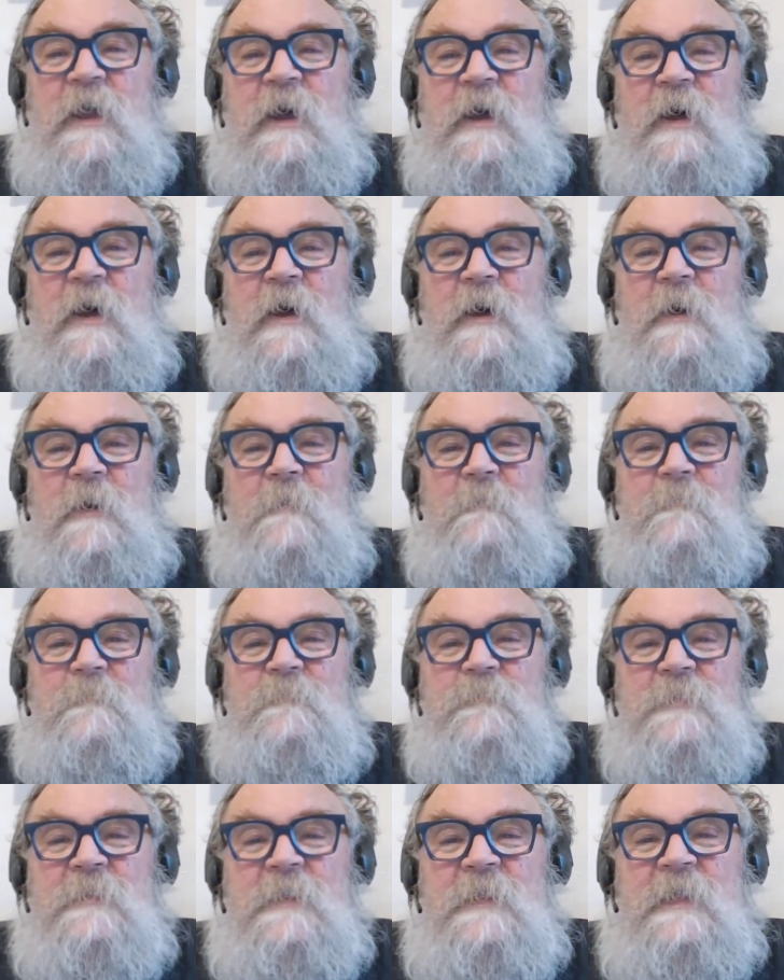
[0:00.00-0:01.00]

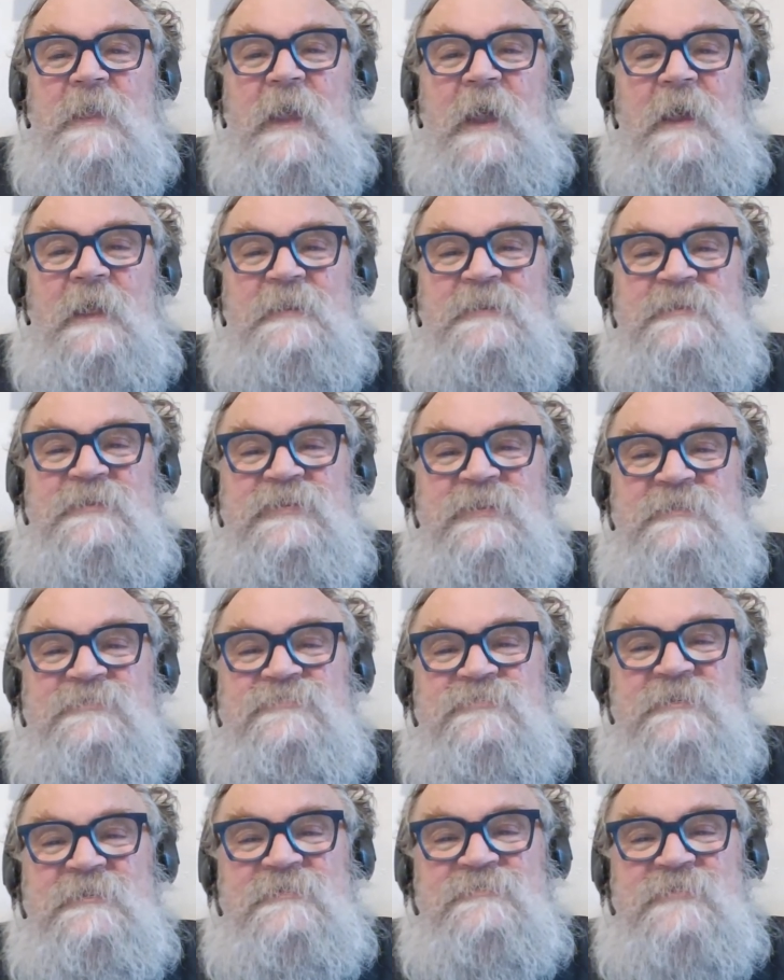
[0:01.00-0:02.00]
And
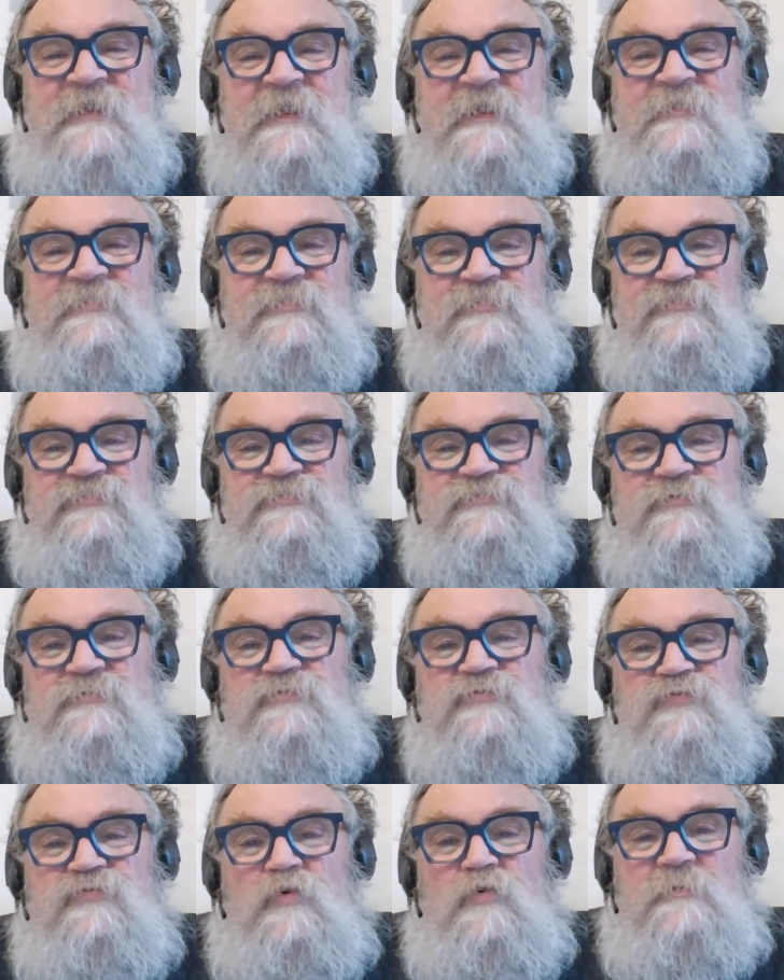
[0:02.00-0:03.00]
this is
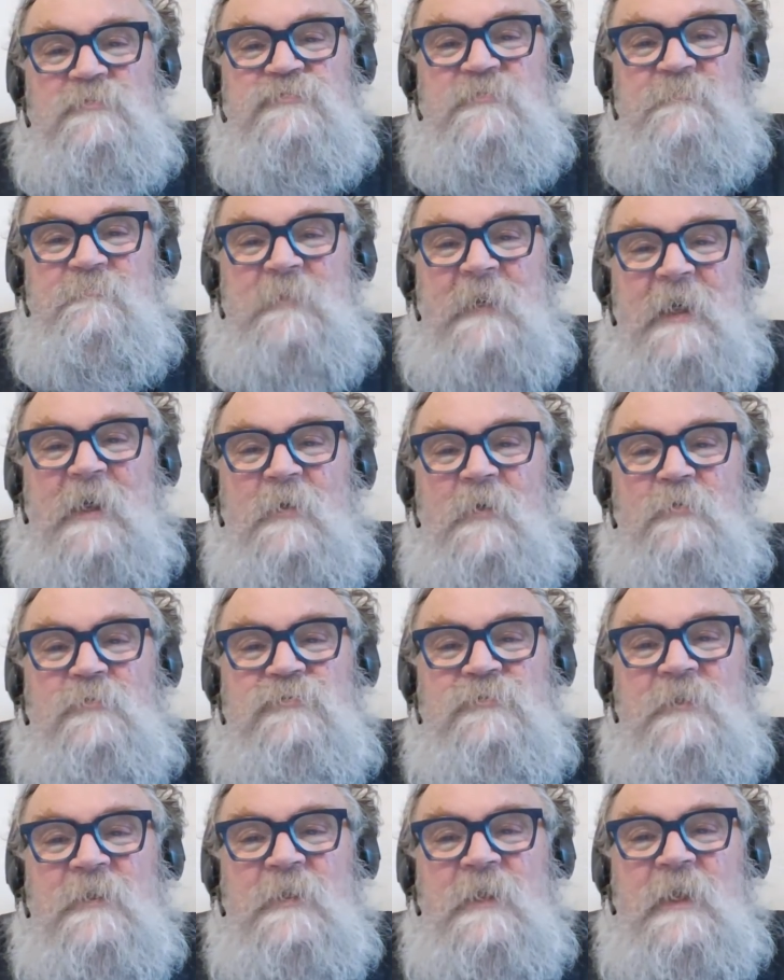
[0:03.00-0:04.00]
talks
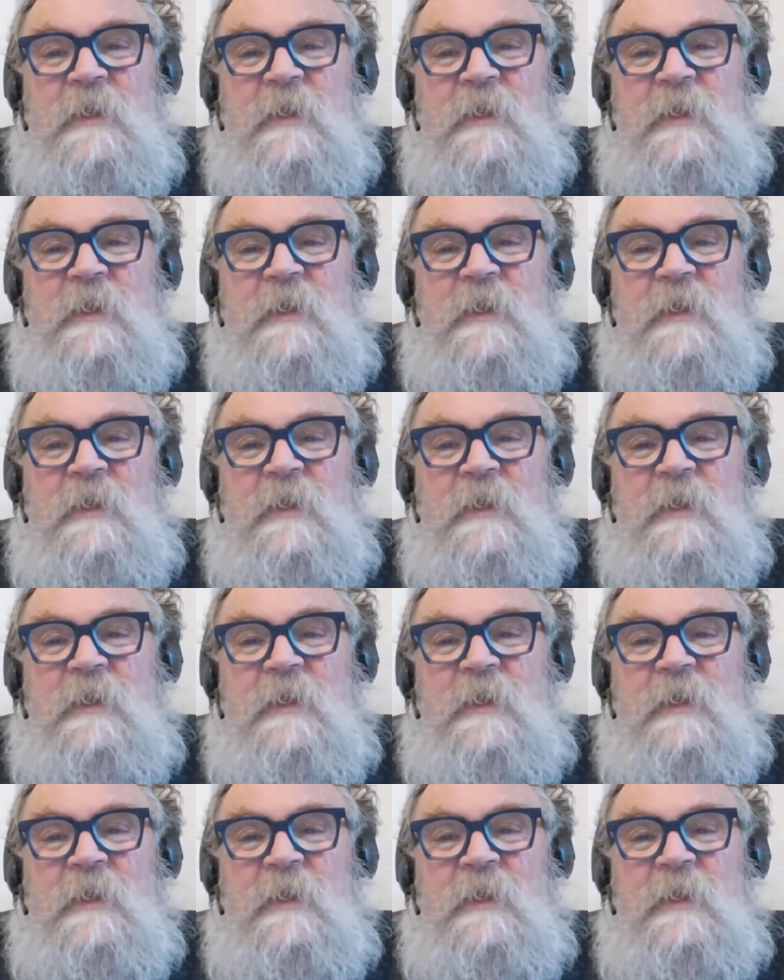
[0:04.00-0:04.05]
about